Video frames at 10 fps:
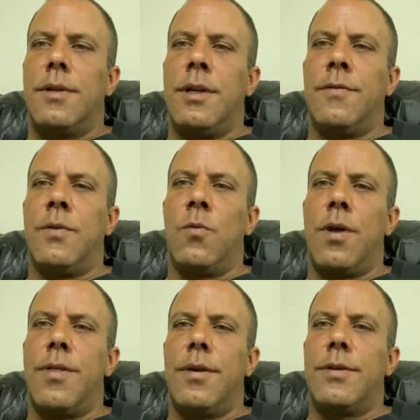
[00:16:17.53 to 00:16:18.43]
even
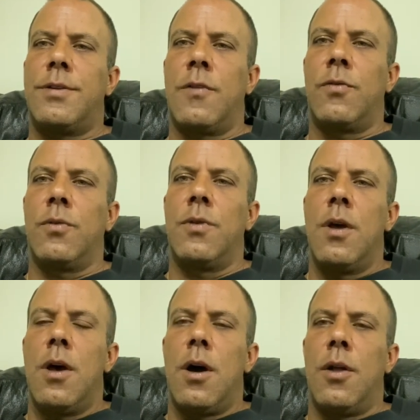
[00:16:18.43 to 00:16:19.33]
with several
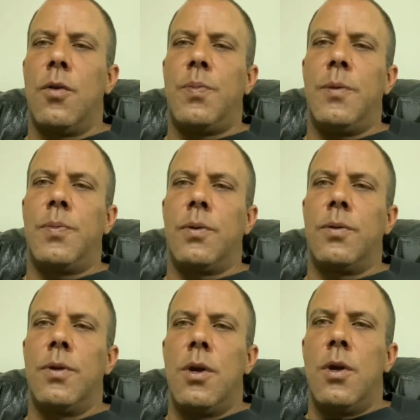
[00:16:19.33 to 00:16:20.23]
other
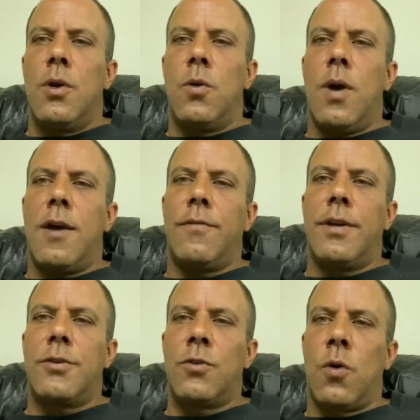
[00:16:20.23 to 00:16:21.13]
people who have
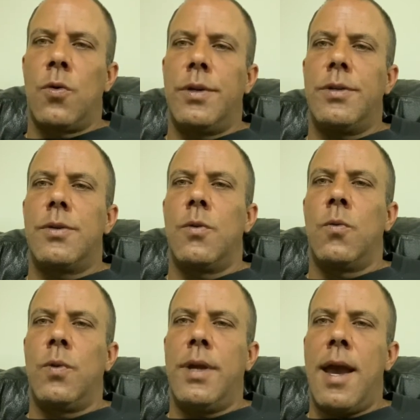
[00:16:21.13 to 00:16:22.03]
their stories,
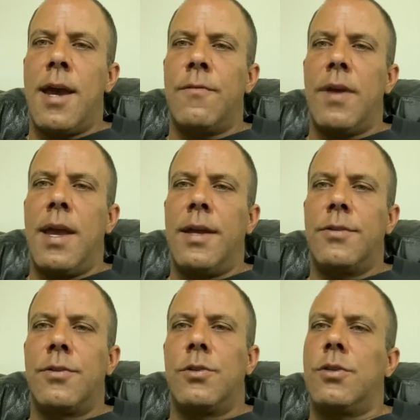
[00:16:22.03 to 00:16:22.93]
we have
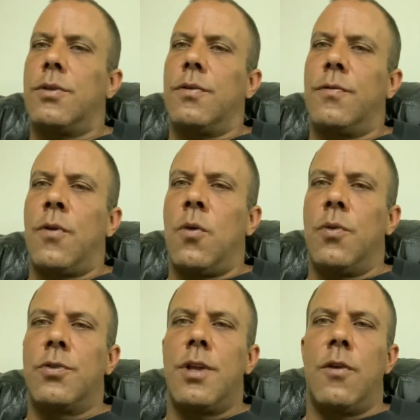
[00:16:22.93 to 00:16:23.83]
answers for
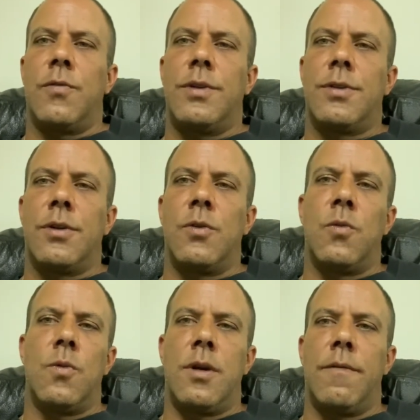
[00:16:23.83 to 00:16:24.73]
almost every single
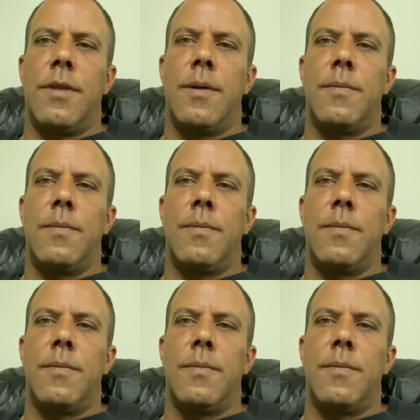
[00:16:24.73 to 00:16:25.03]
one of them.